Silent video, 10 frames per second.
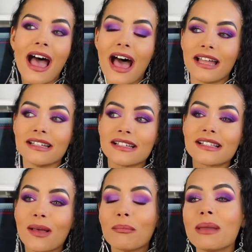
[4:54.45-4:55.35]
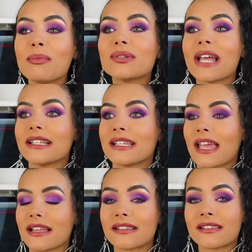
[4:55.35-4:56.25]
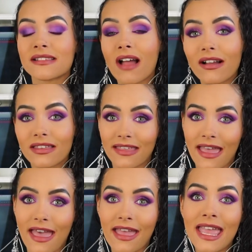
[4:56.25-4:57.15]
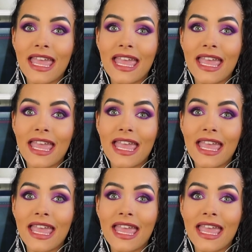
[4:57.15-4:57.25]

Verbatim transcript: And some people tend to get stuck there